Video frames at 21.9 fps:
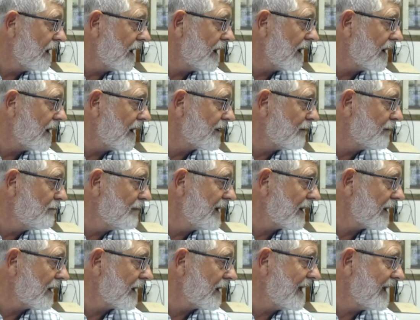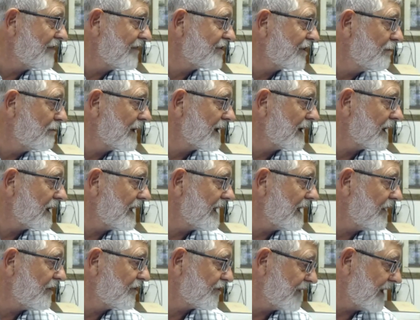ancient Middle
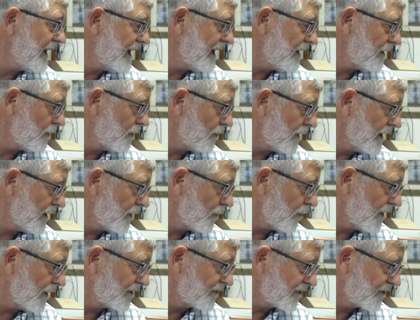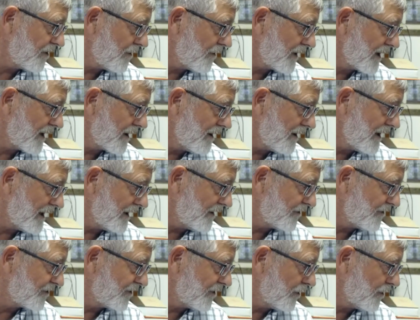East and what's going
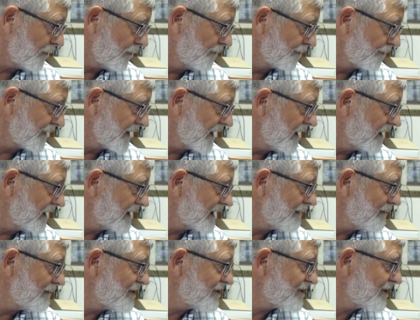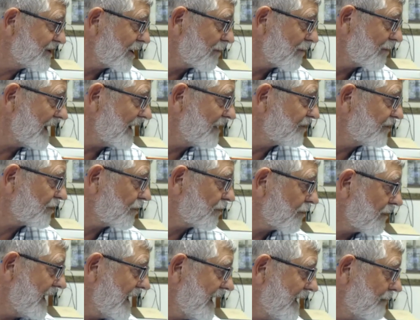on. So let me share my
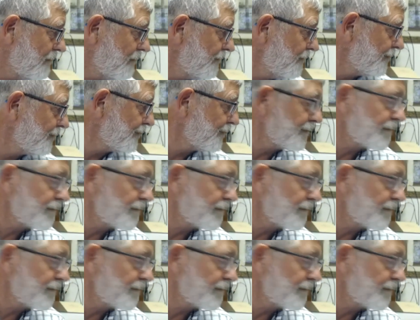screen,